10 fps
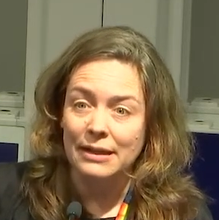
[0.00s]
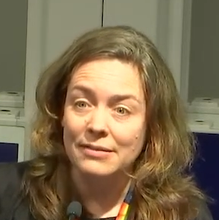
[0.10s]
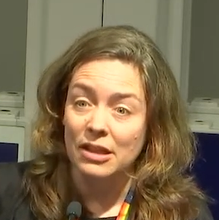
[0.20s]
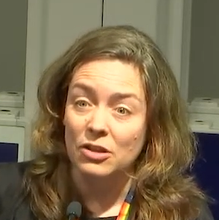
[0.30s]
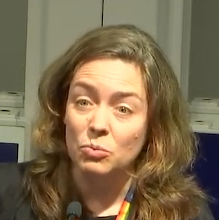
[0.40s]
And
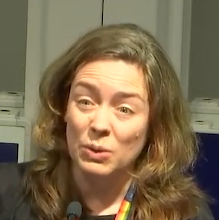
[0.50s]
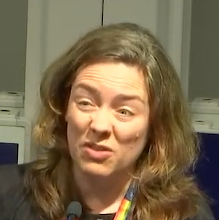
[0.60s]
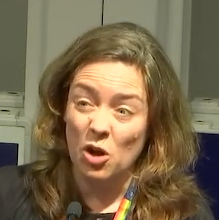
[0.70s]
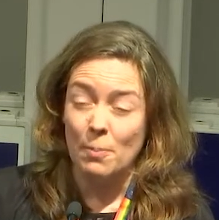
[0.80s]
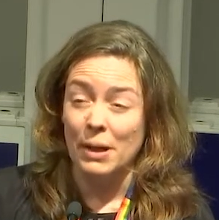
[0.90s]
so
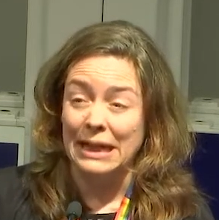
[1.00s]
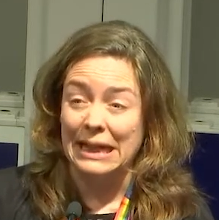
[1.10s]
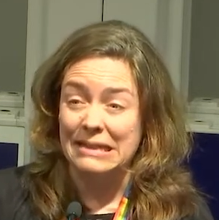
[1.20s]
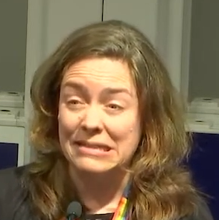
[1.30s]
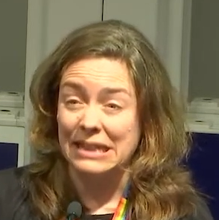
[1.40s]
we've got
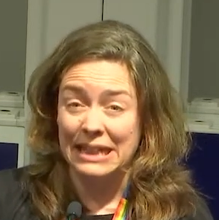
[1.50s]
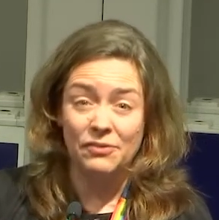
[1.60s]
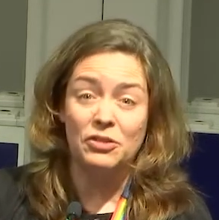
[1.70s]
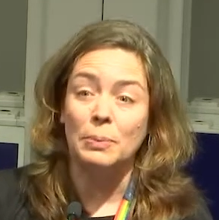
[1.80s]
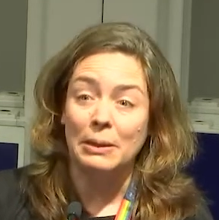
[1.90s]
money to
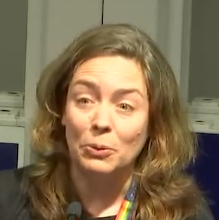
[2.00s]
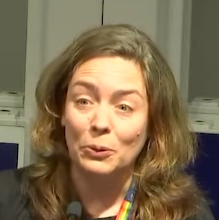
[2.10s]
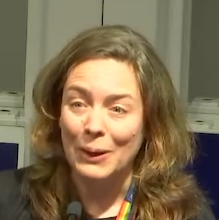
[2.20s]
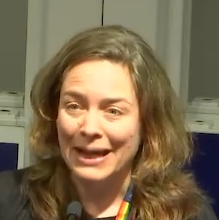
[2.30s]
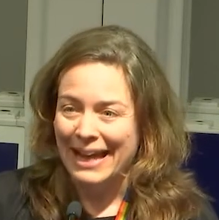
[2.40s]
give to
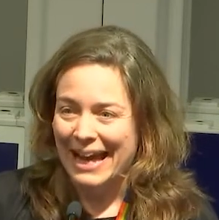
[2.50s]
people